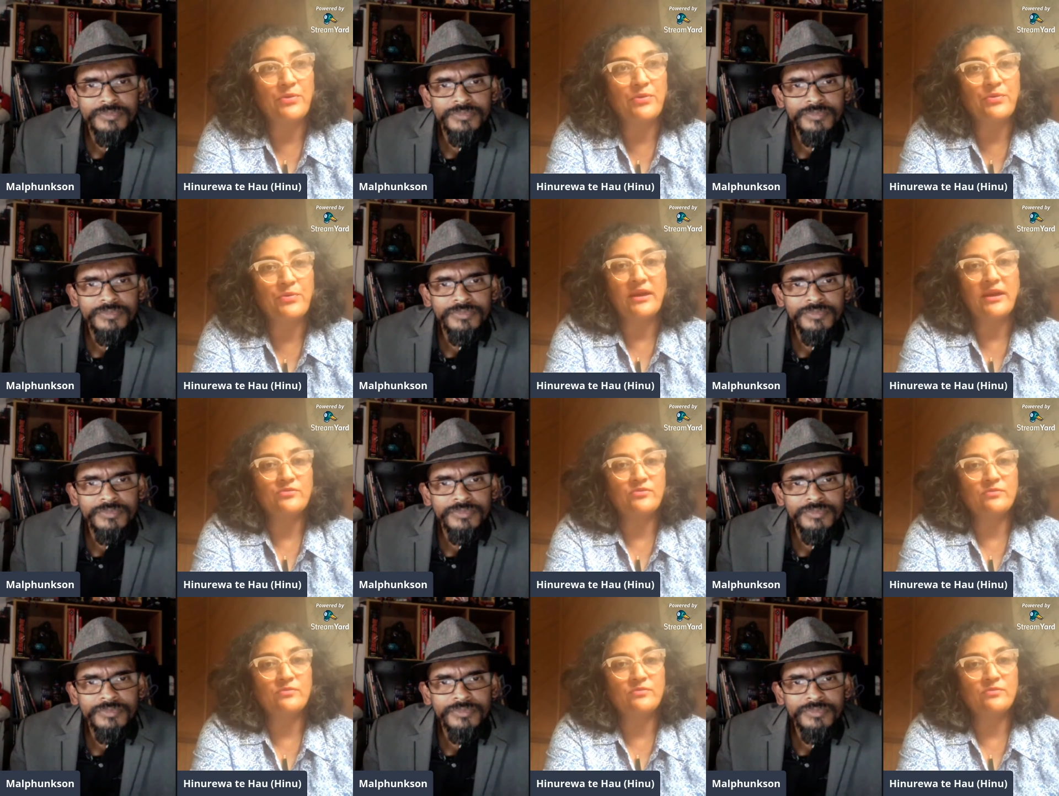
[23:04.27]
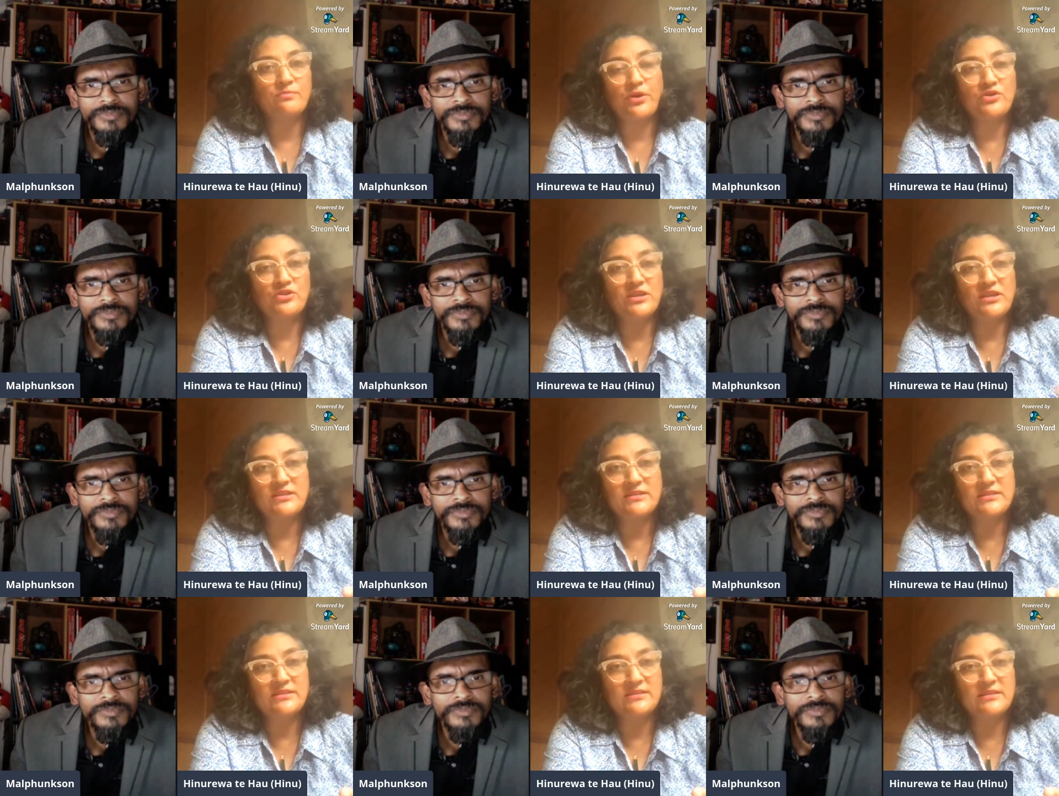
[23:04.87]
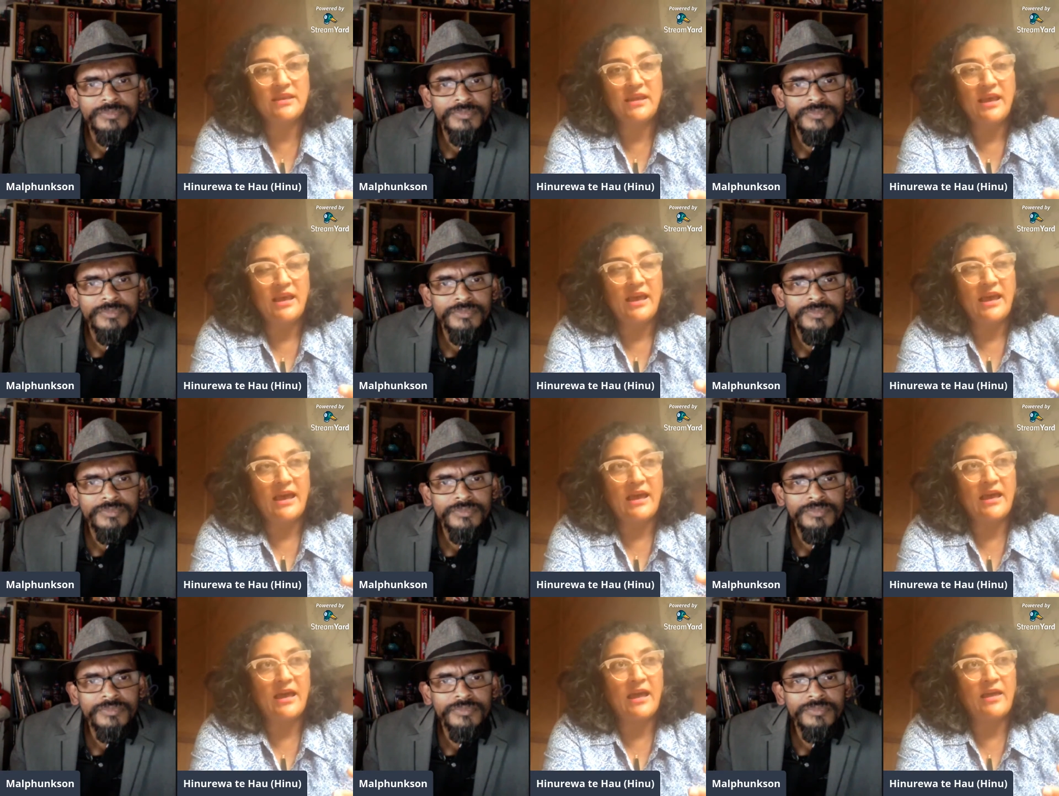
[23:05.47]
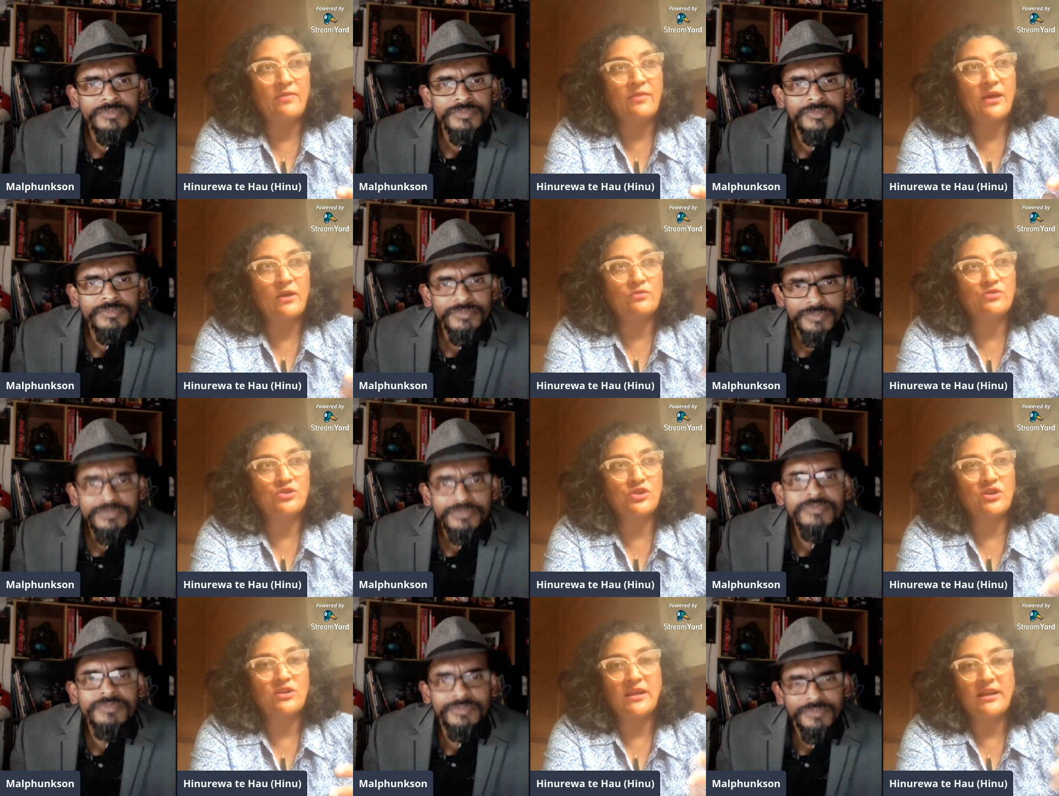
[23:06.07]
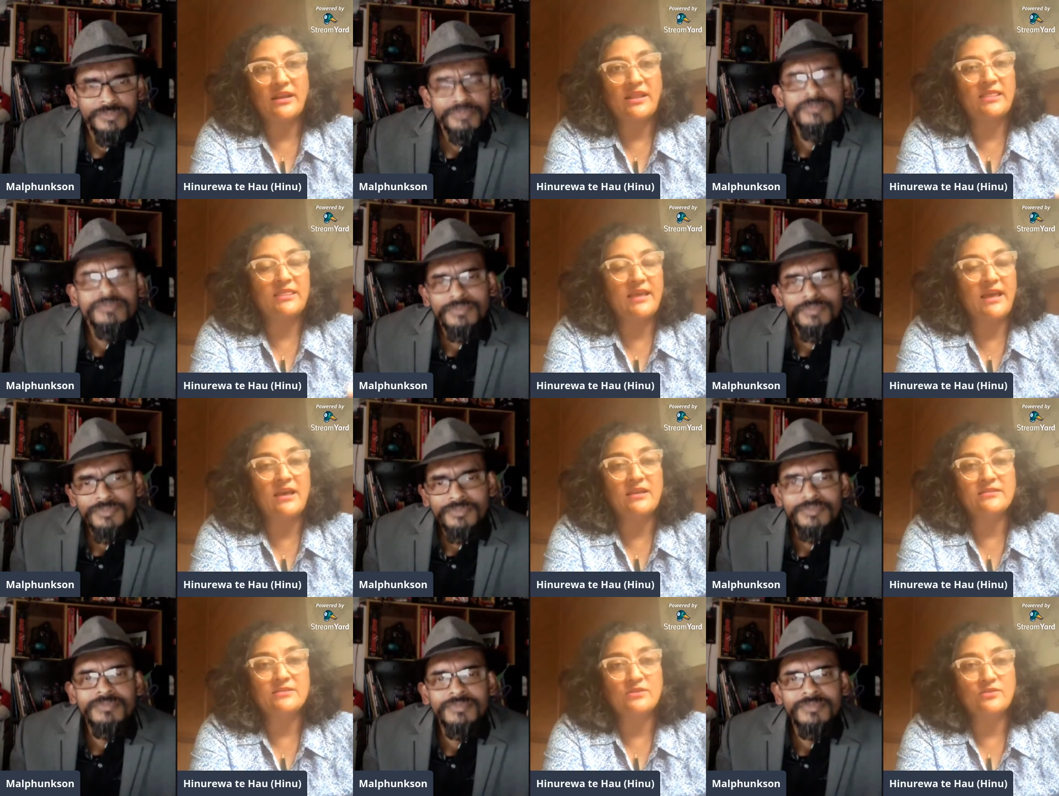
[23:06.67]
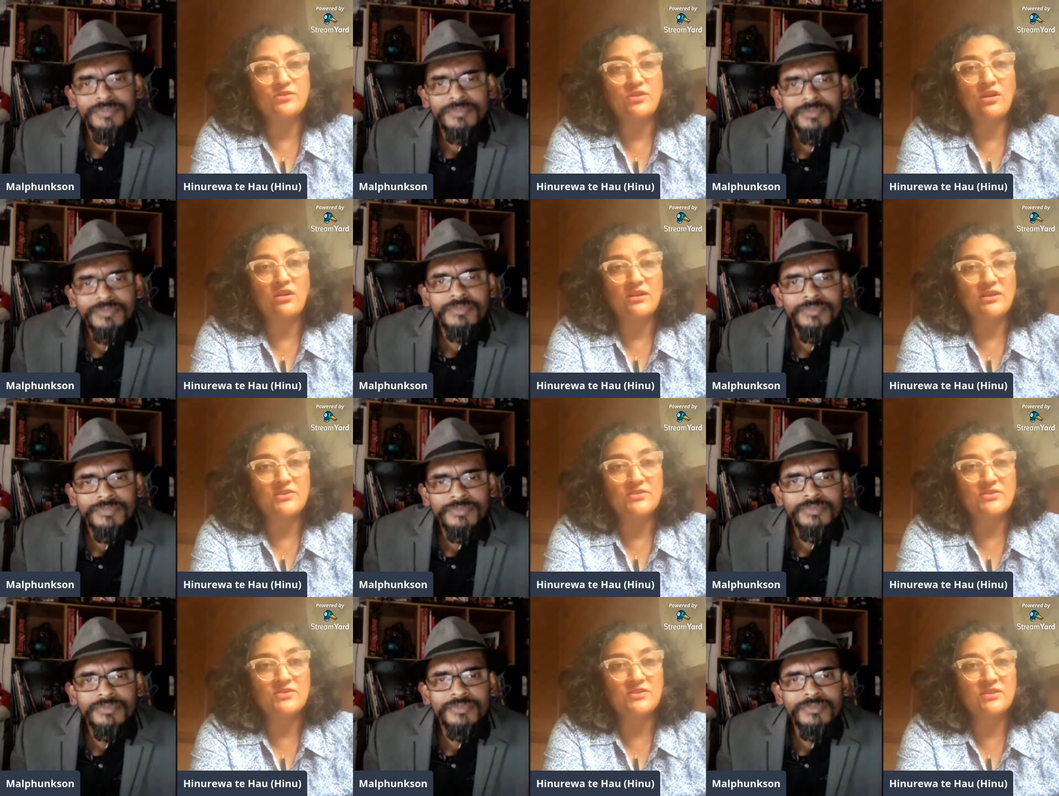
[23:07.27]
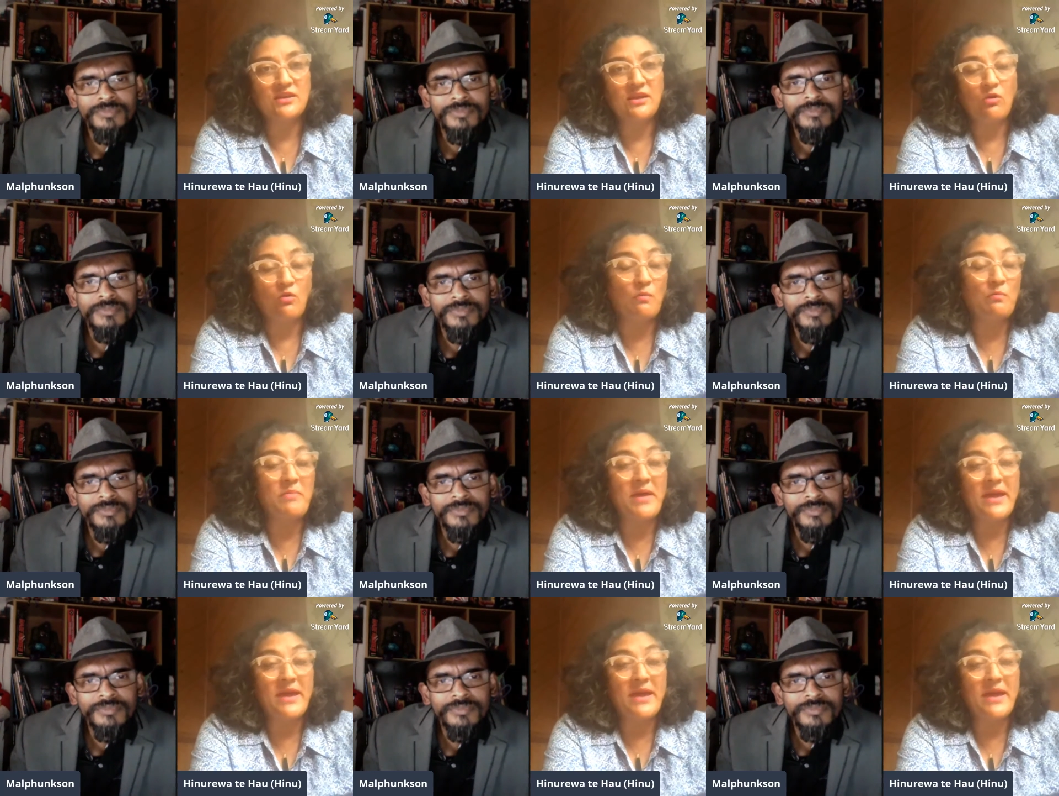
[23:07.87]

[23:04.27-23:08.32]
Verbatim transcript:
Speaker 1: 300 projects, and they'll donate $1,000 or